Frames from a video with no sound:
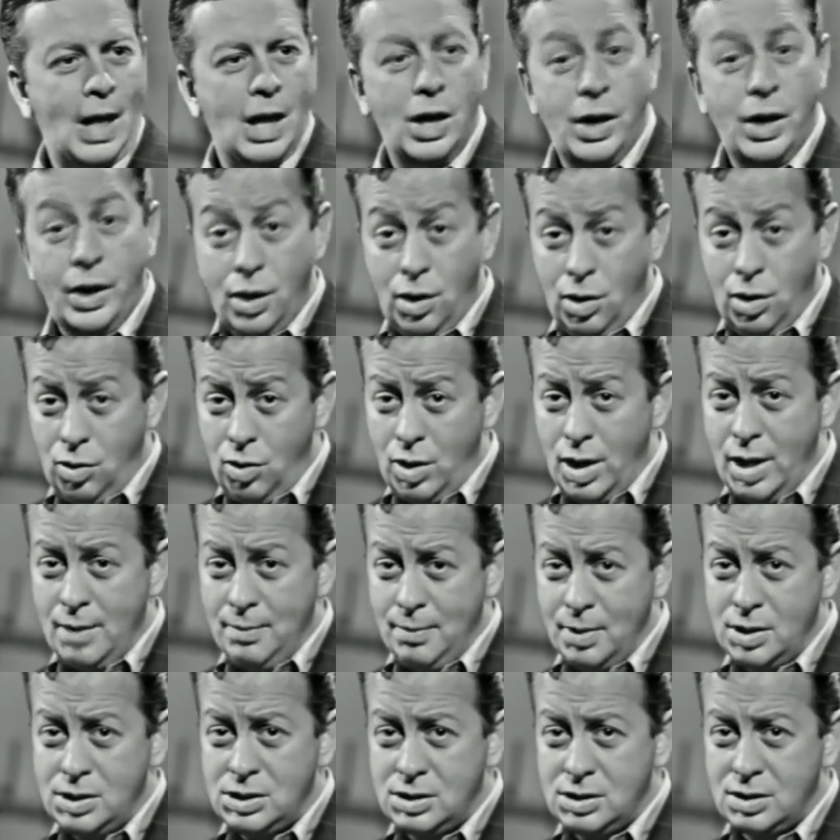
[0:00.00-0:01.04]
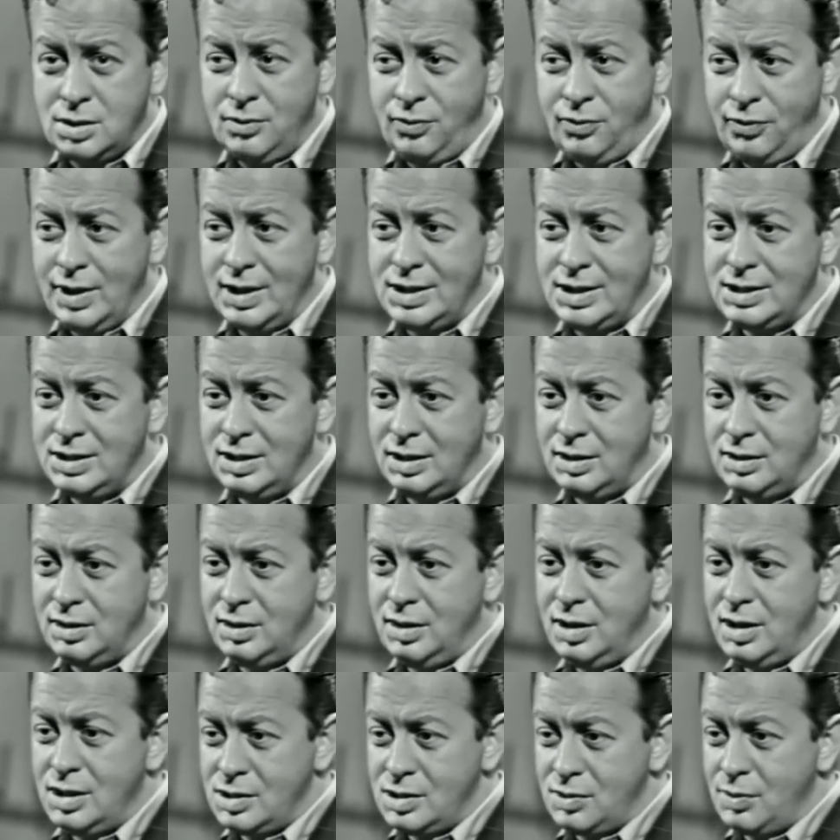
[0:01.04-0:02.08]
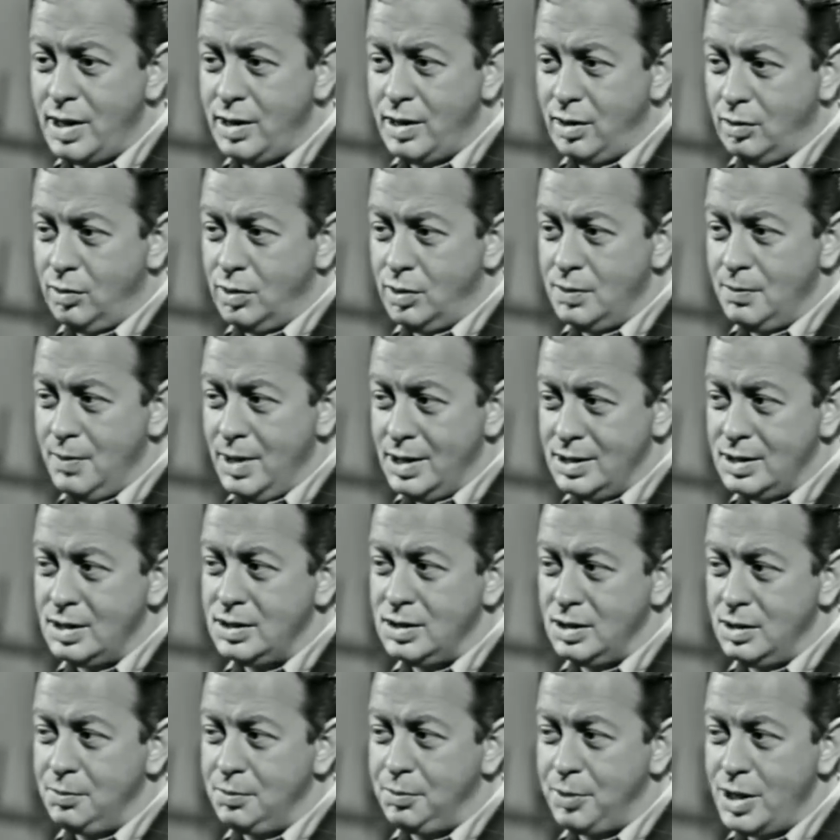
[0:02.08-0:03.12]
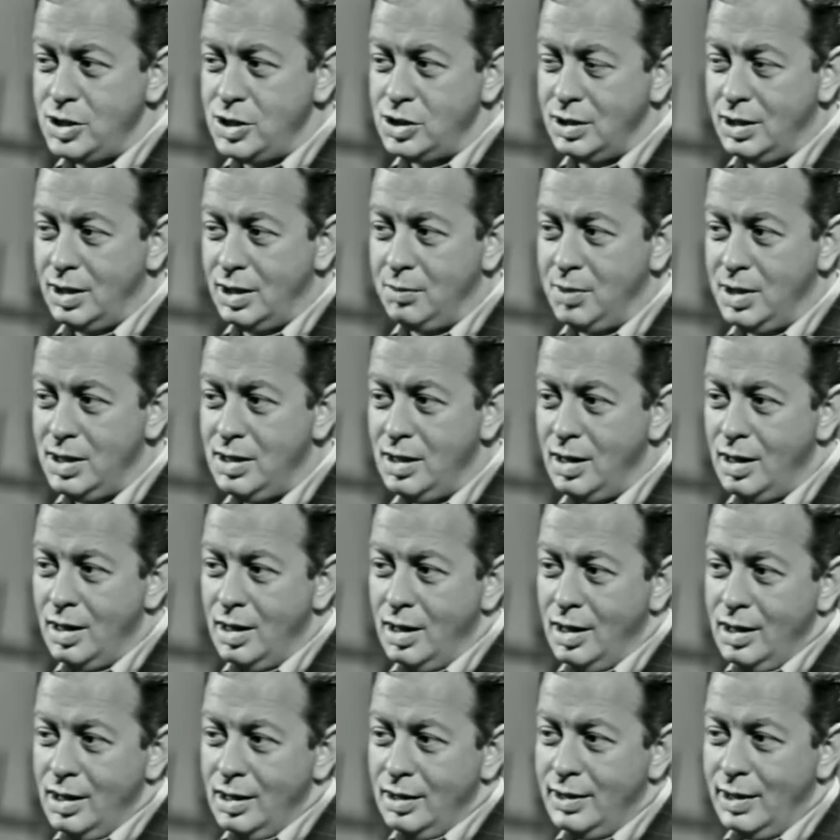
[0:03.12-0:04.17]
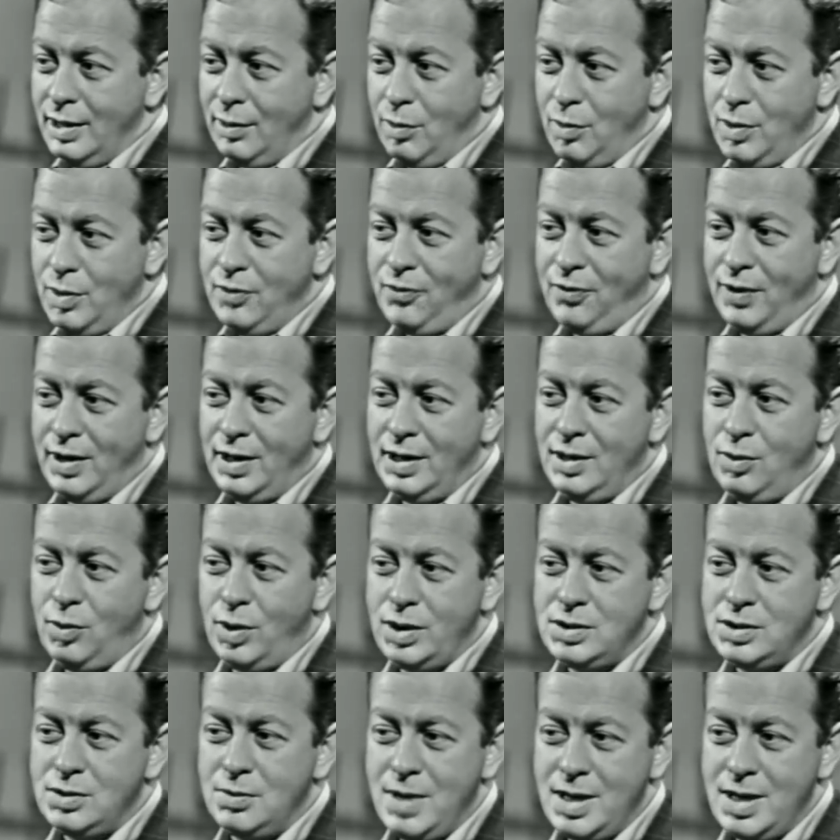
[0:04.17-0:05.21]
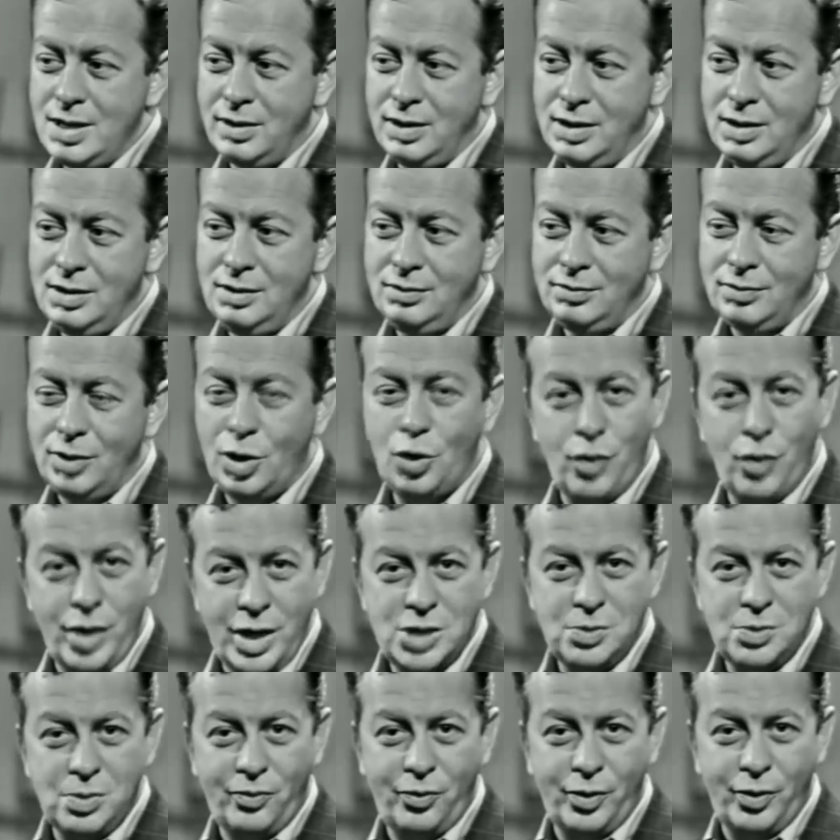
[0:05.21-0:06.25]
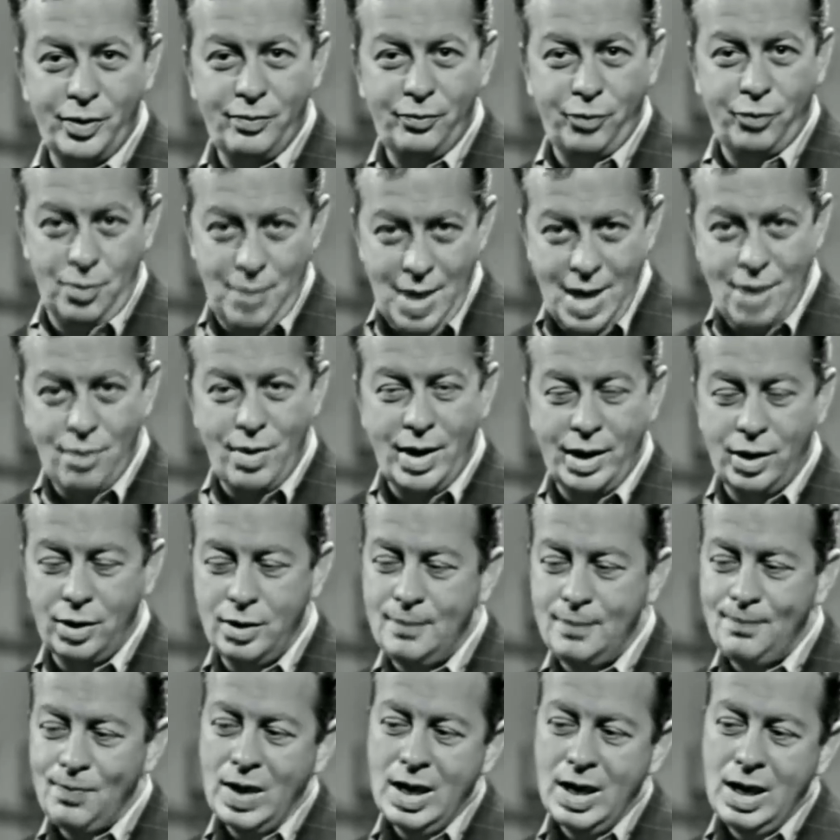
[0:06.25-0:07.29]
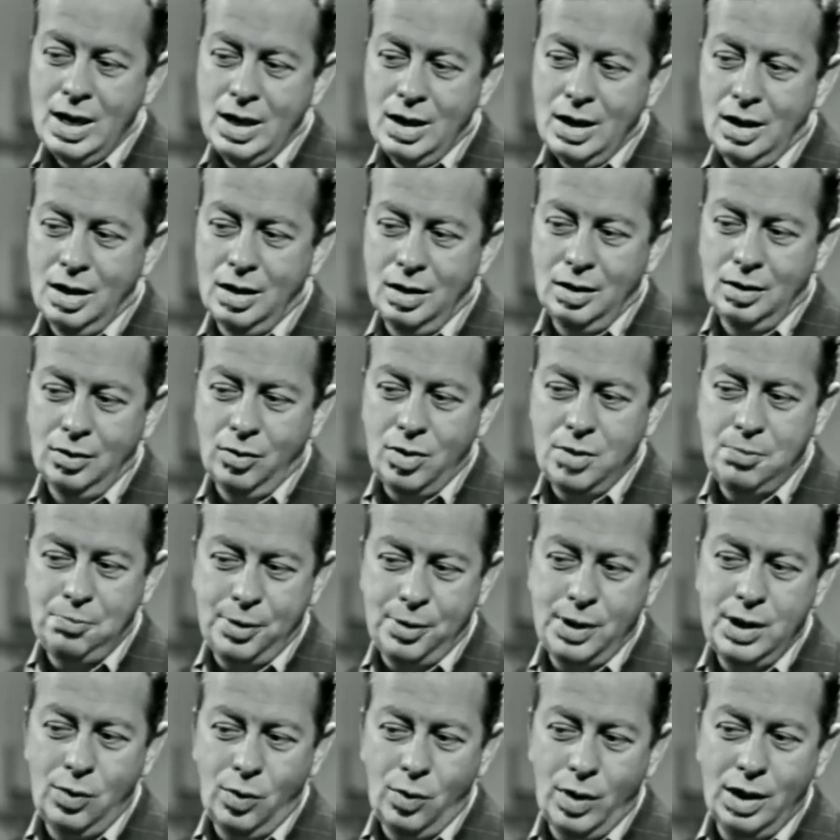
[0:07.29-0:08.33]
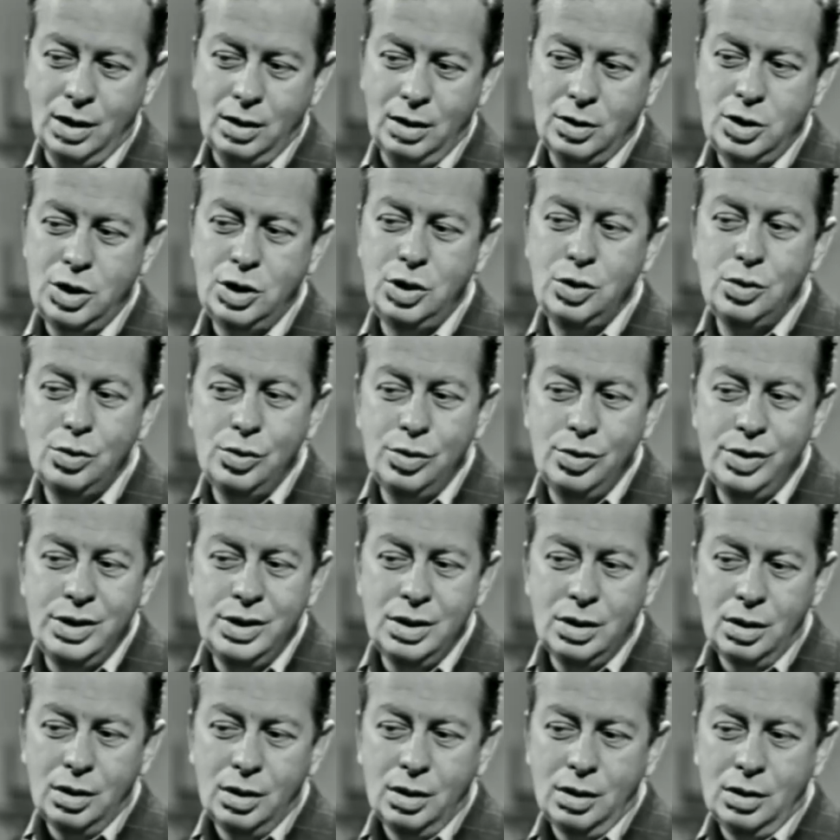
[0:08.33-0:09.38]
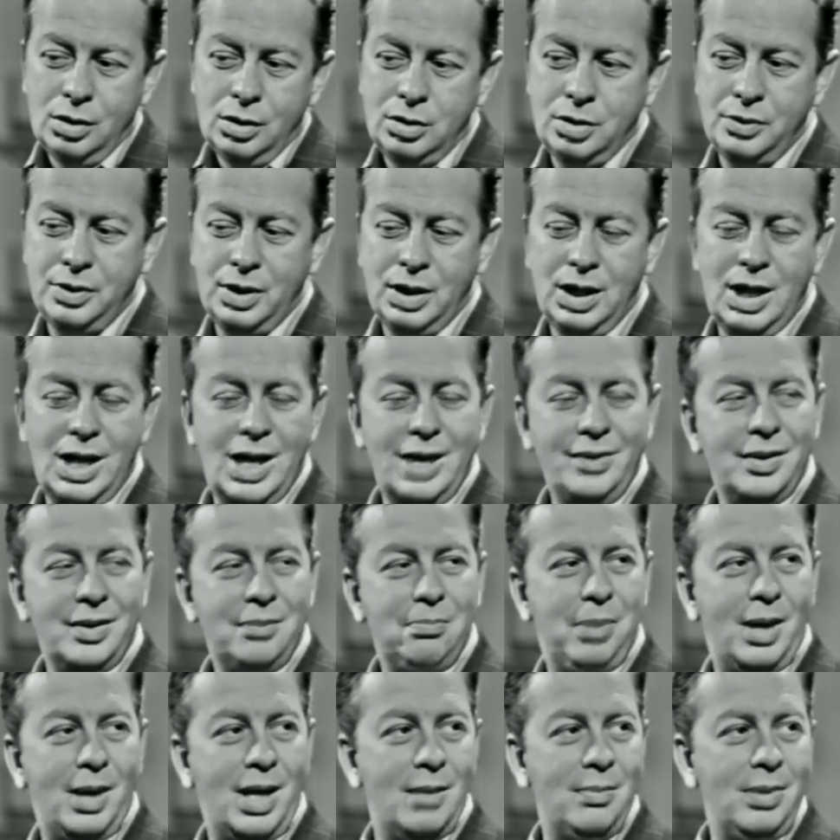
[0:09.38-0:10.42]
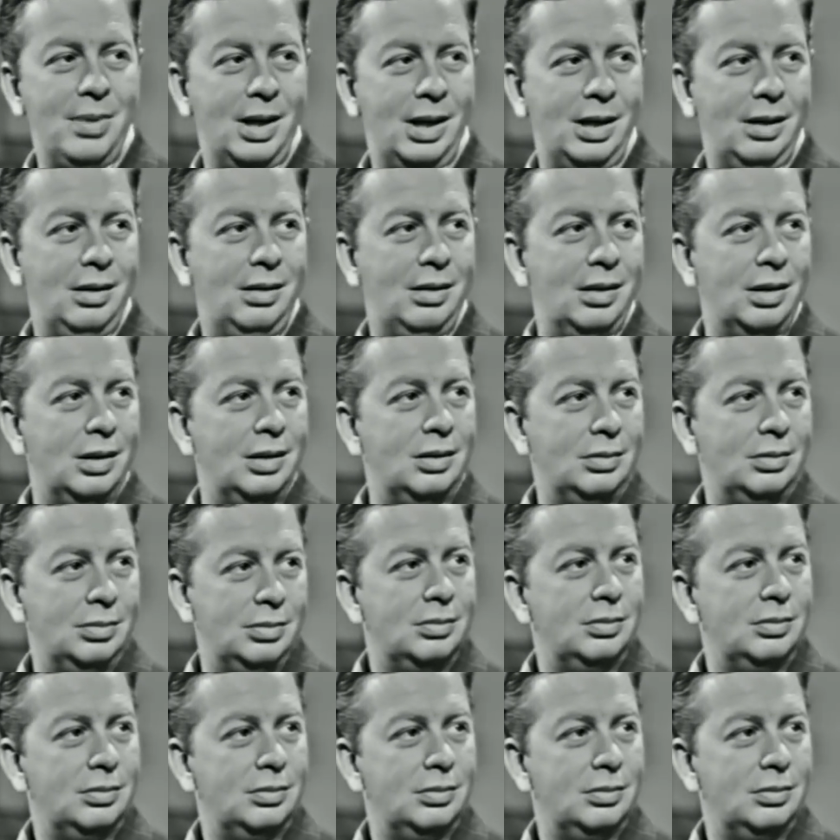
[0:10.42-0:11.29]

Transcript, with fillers: No, I must confess that his record made such an impression on me that when we finally went to make the arrangement for, for my record, uh, we pretty well hewed to the line that Bob had uh,